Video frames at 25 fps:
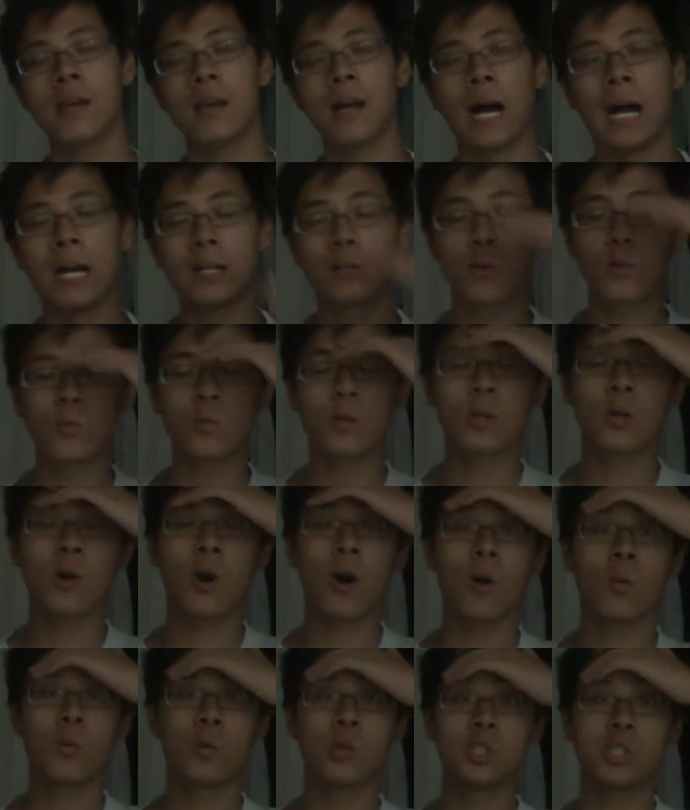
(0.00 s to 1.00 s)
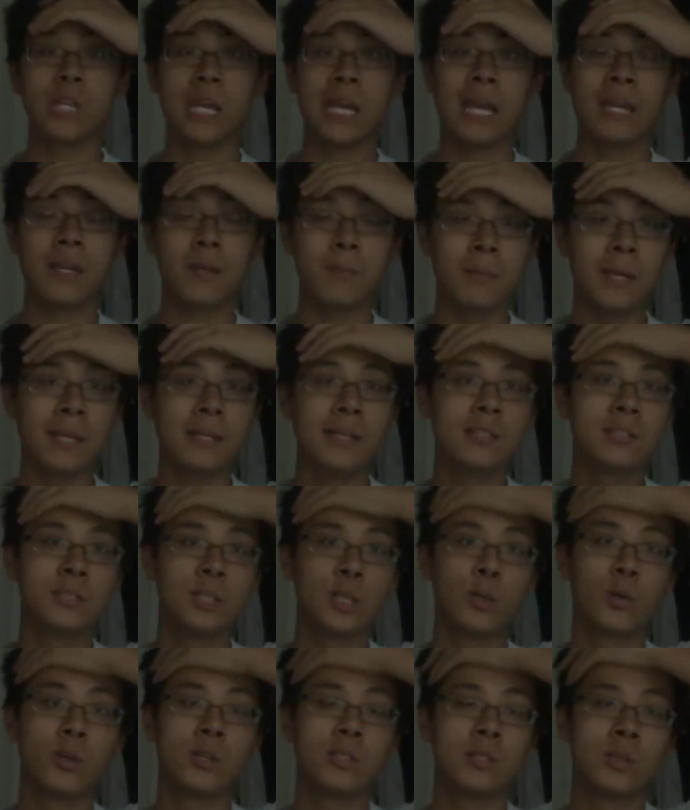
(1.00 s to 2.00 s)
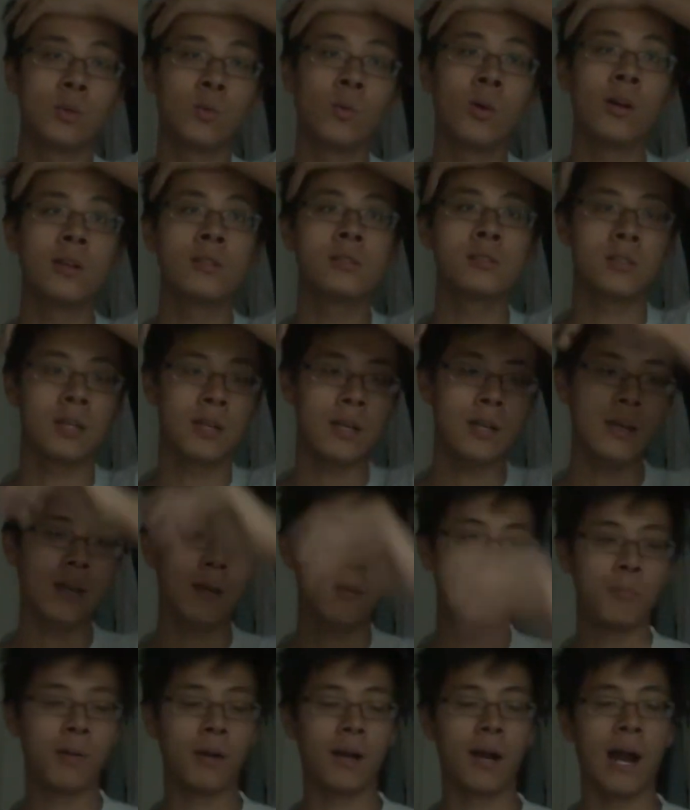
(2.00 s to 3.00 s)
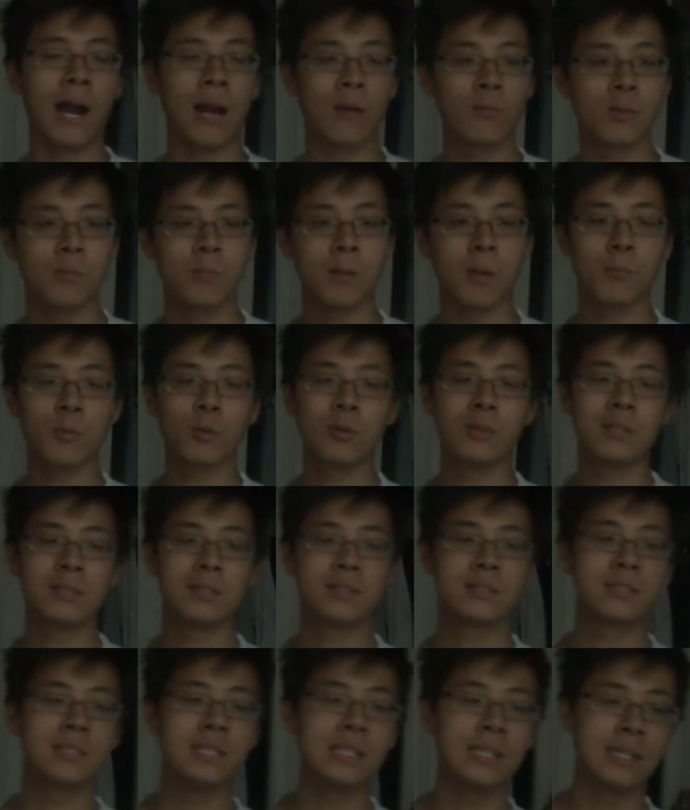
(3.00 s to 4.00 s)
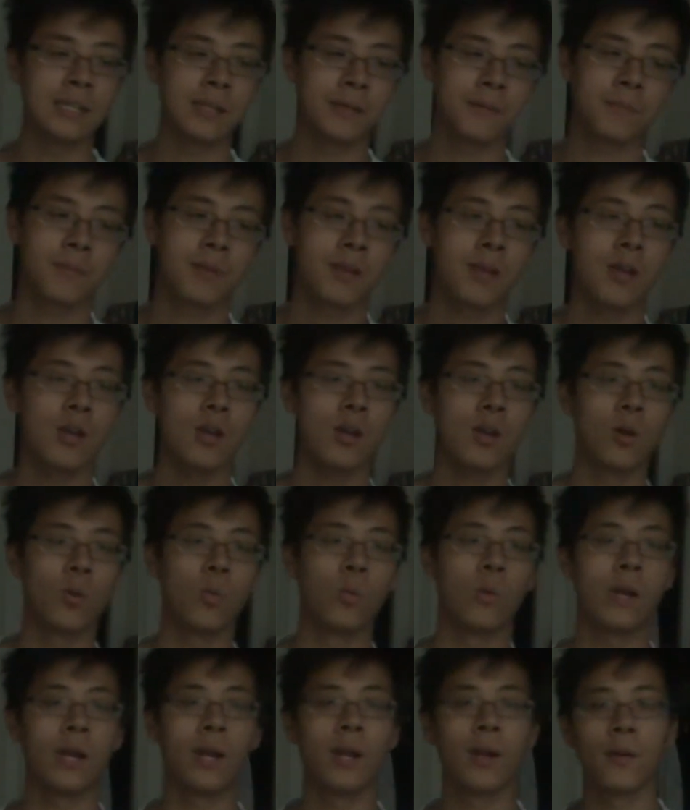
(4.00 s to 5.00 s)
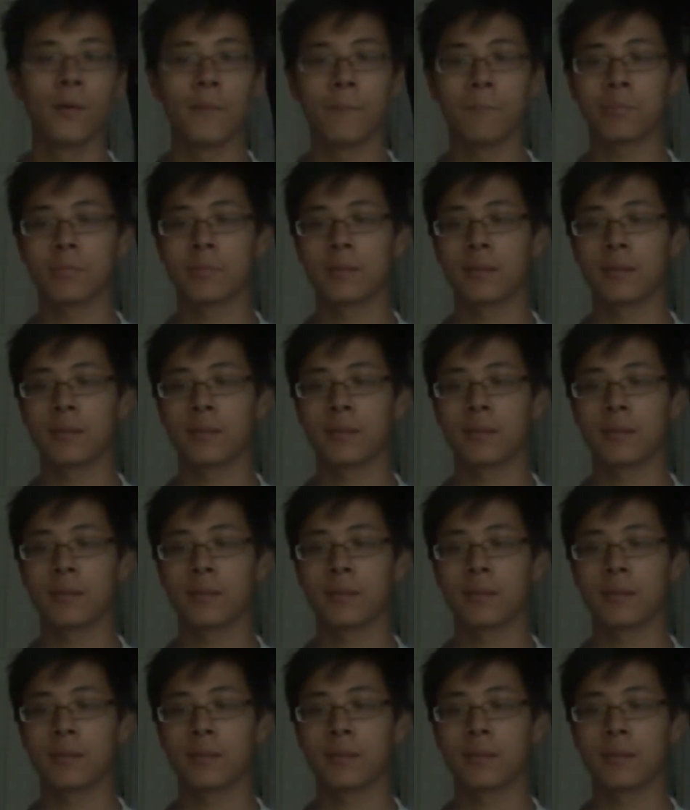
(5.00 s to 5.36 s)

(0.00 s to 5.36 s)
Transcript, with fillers: I don't recall which animated series it was, but I remember this scene where